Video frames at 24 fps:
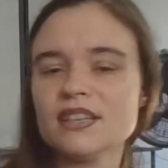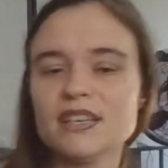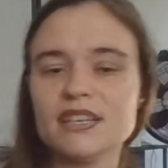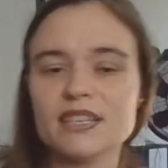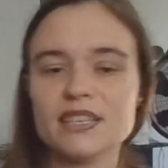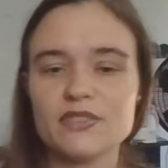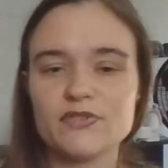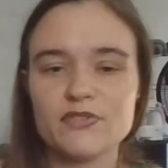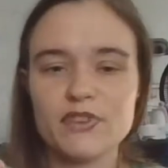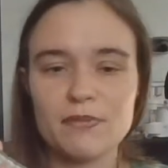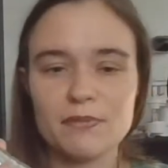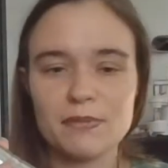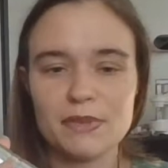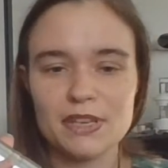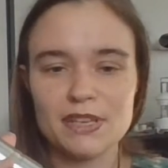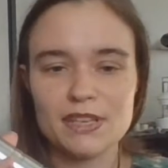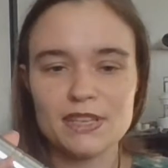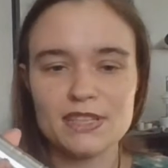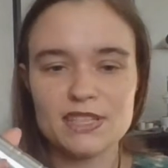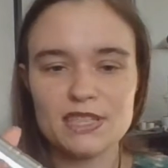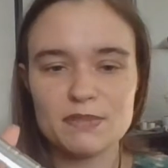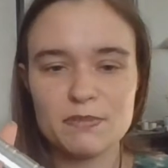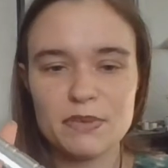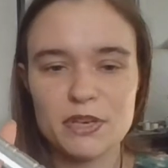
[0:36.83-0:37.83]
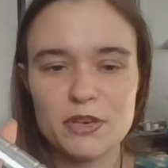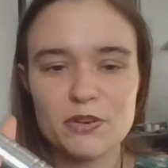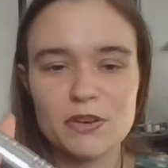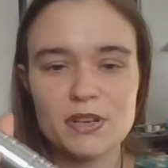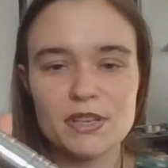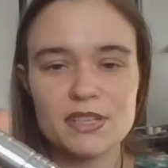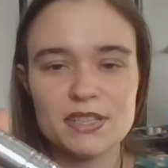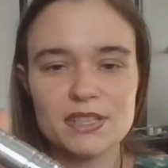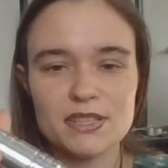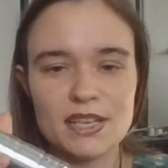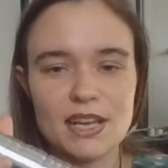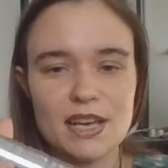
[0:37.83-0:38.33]
It's from
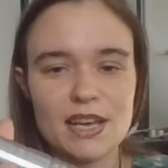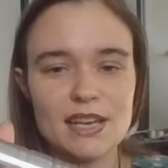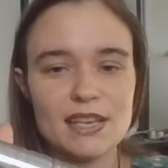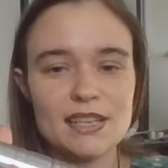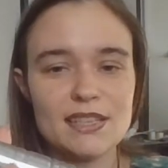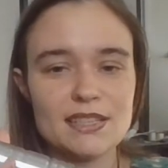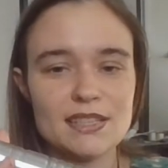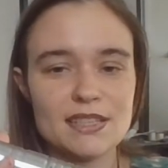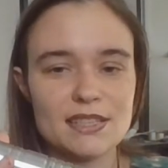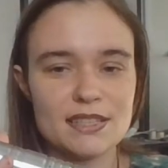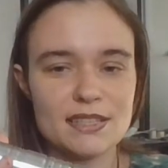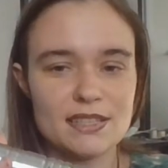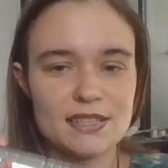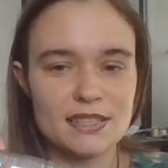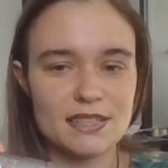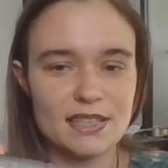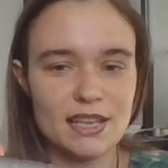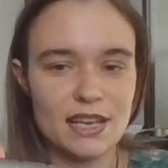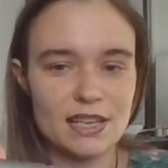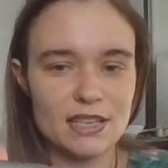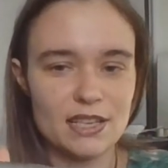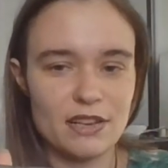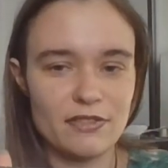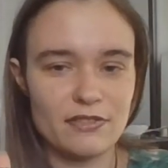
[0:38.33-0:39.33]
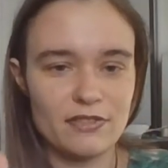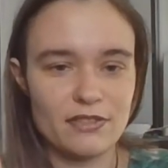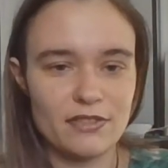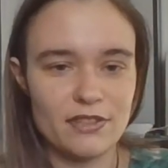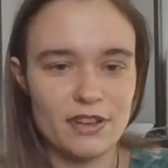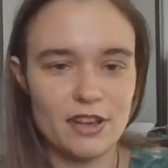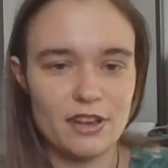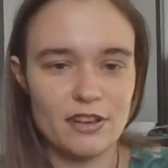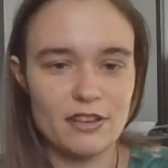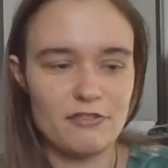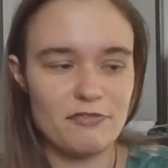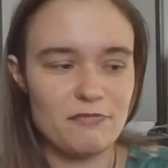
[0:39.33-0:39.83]
Inspira Designs. It's designed off
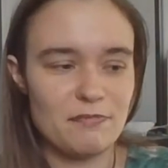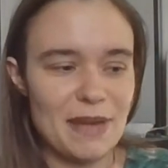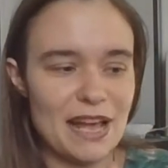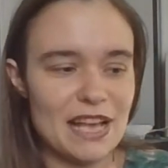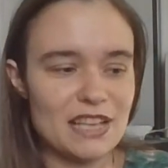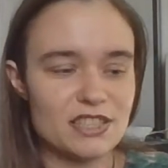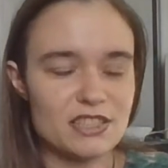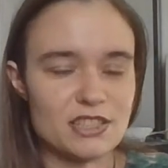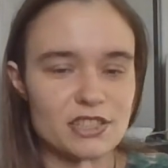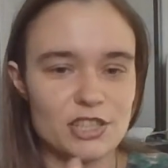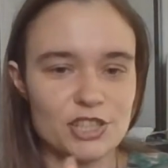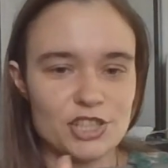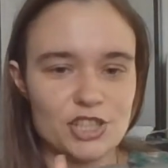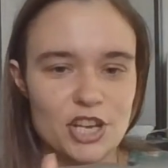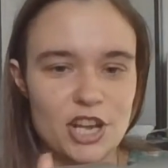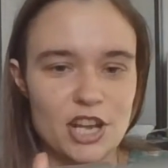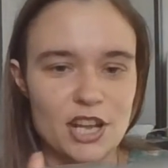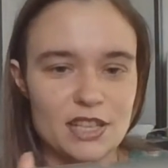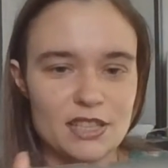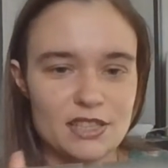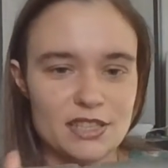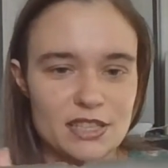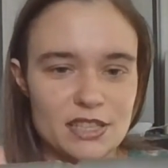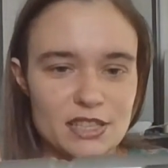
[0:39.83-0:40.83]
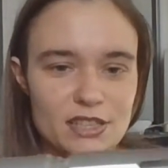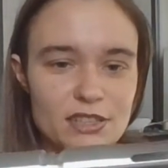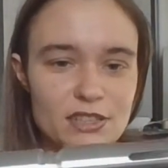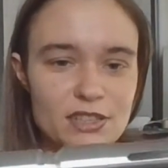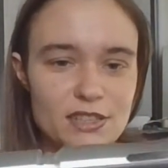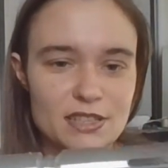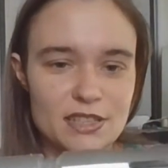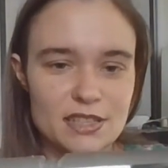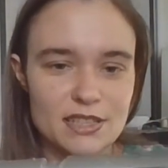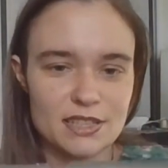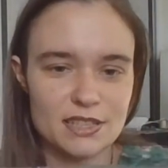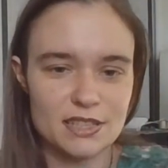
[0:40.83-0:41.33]
of Bastila Shan's
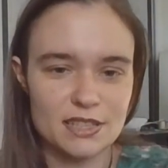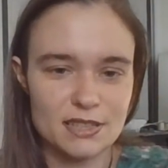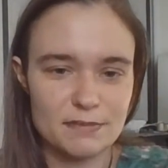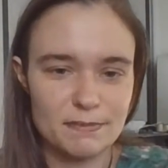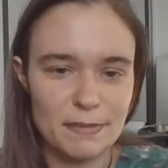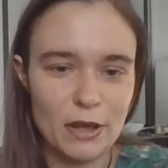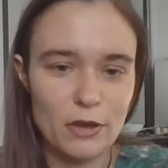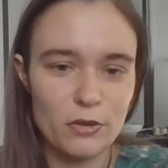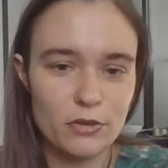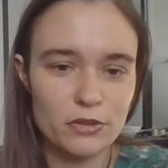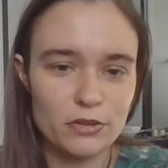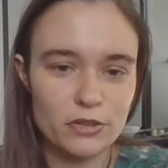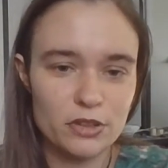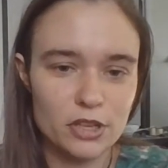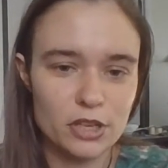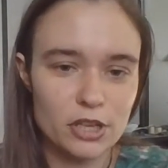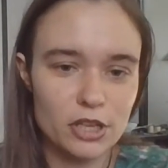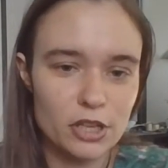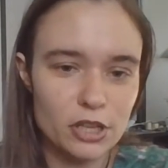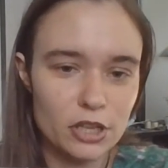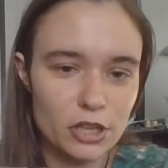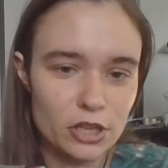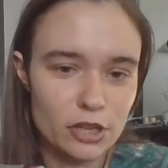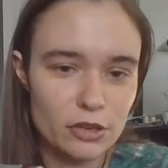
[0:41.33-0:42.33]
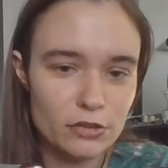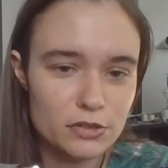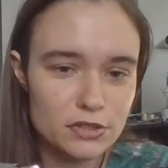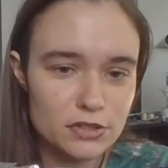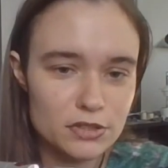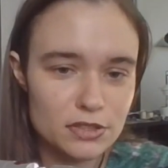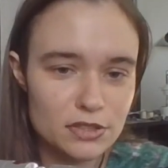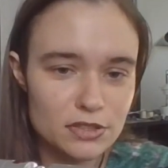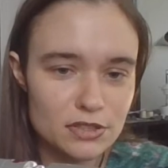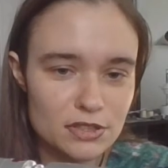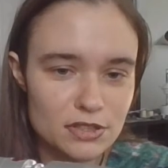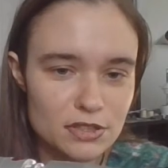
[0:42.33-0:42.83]
hilt. This is about the
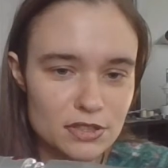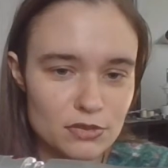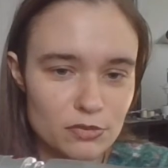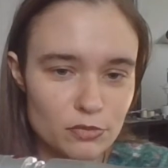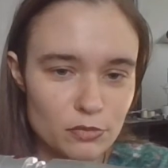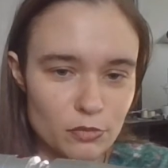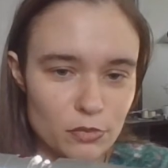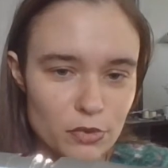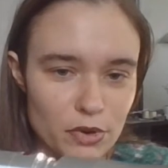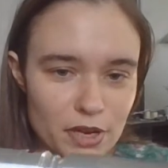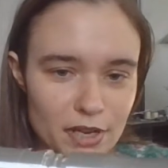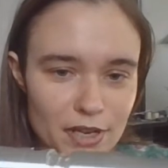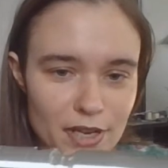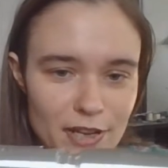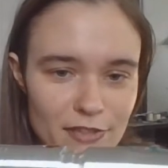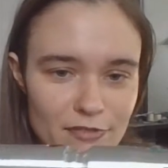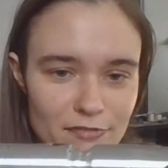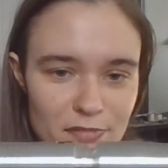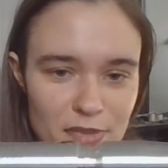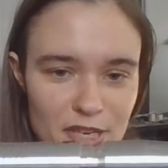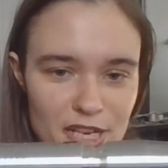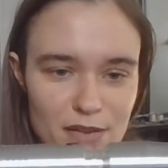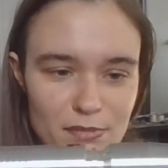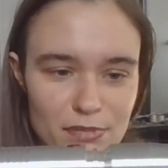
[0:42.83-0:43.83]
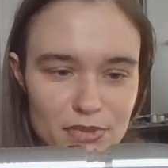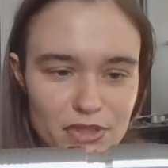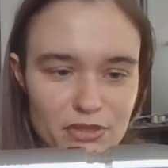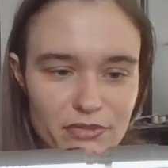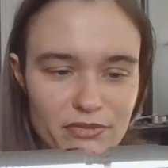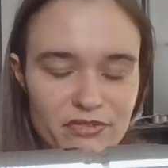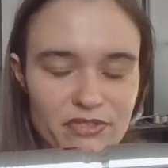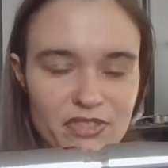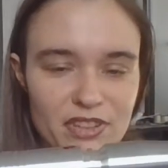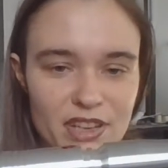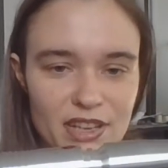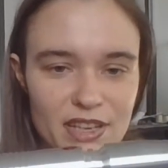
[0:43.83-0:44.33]
closest one I've been able to
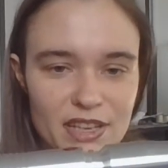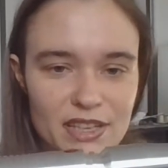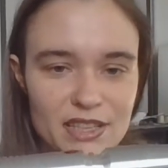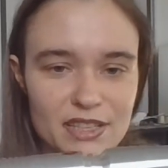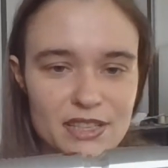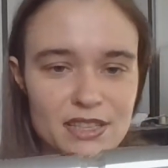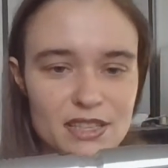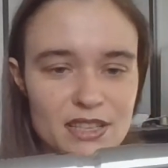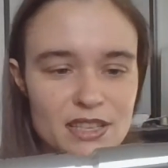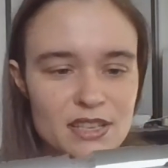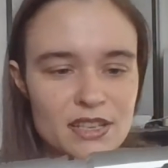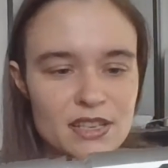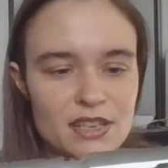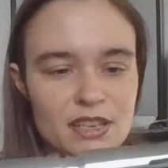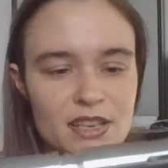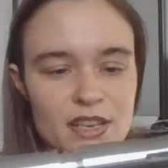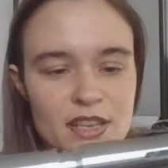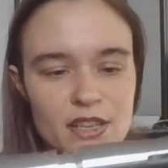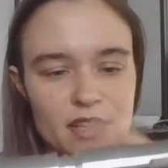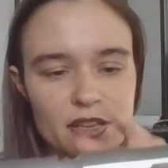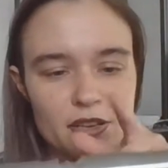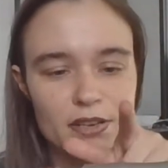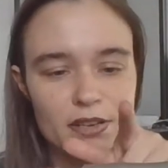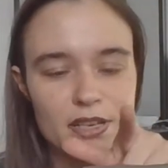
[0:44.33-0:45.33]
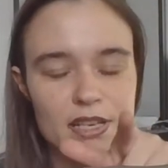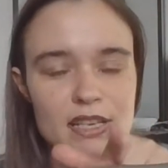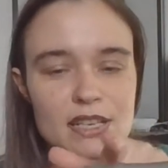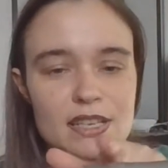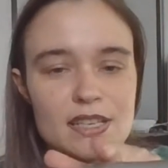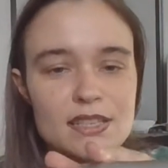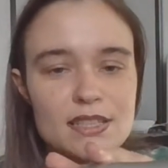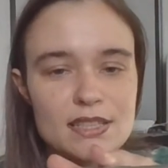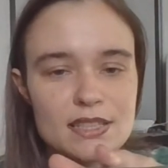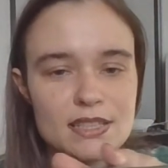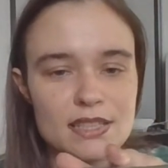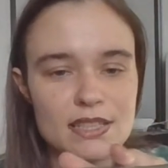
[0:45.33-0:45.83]
find. There
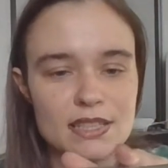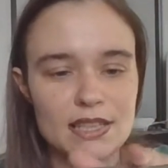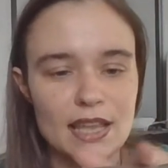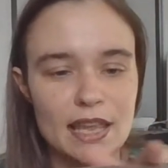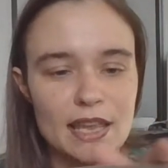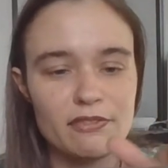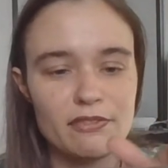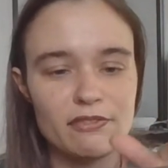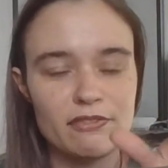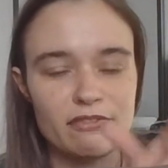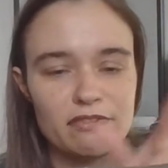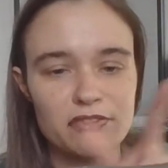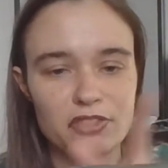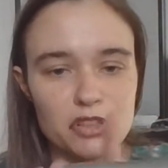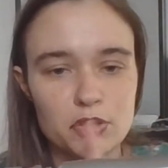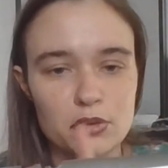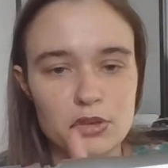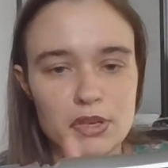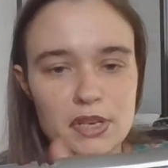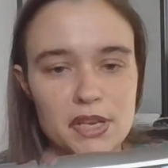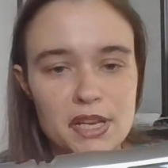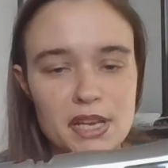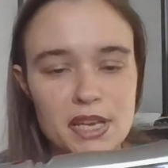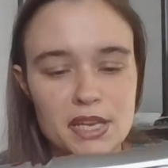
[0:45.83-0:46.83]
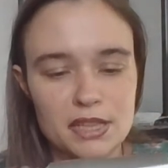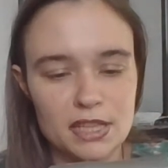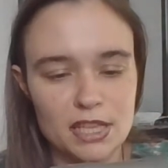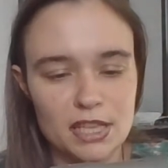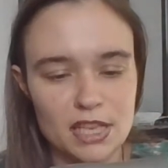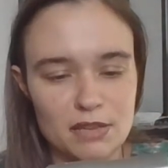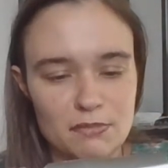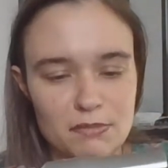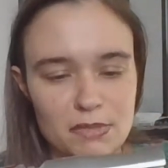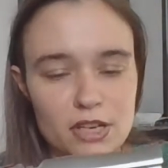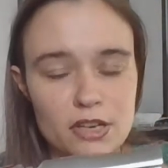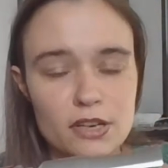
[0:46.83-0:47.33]
is a slight fluting at the
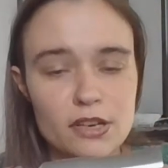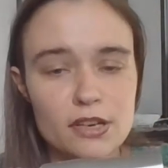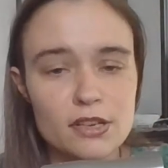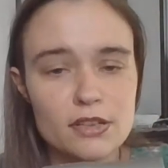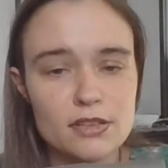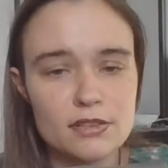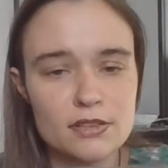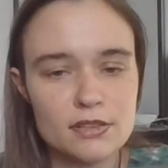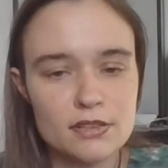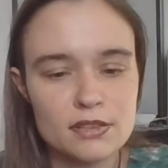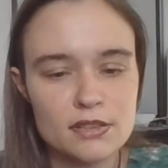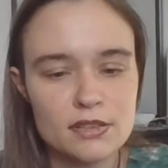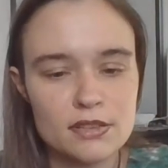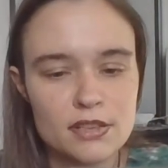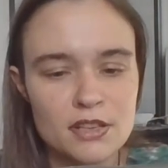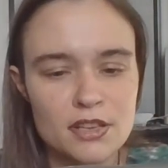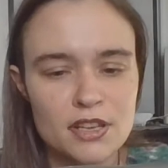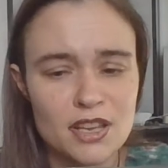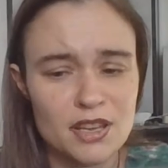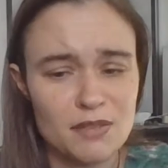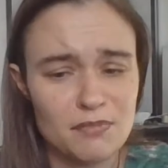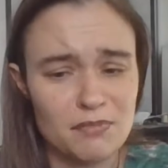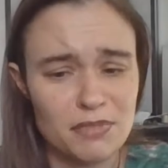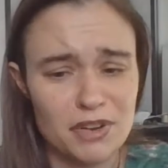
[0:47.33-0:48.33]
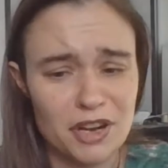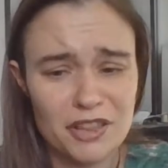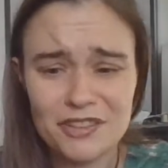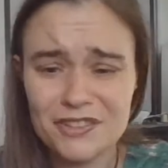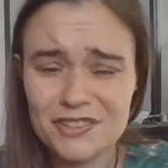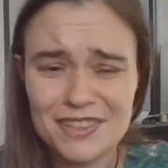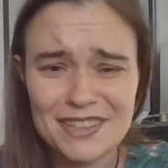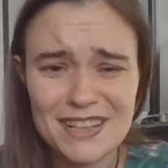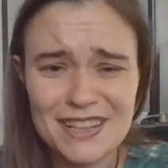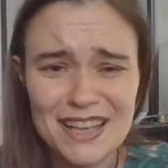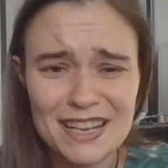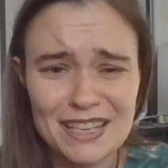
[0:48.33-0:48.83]
emitters, but other
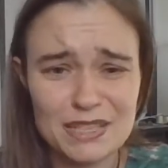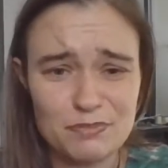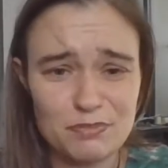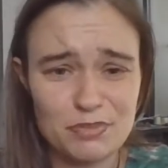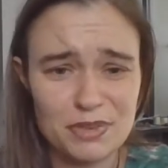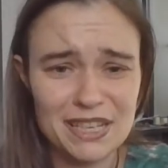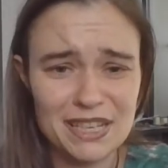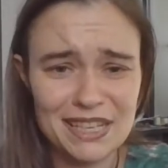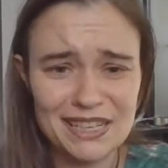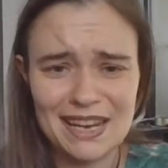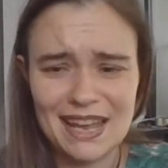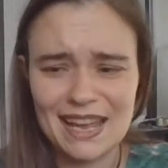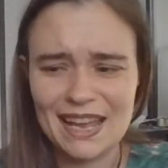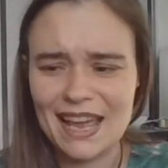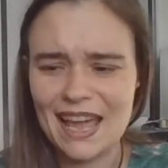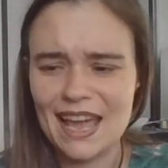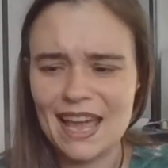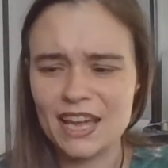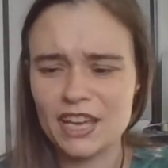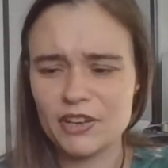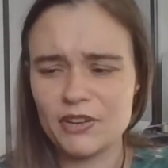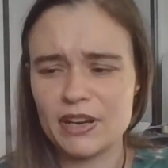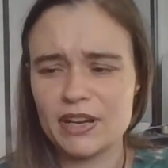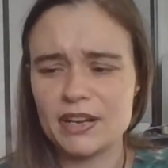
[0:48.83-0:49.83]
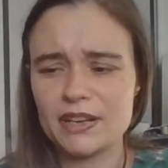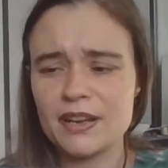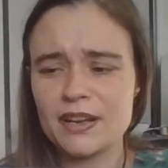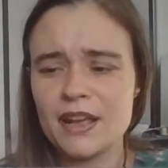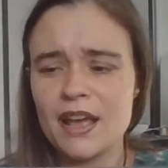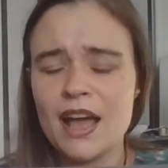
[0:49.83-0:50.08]
than that, it's pretty dang accurate.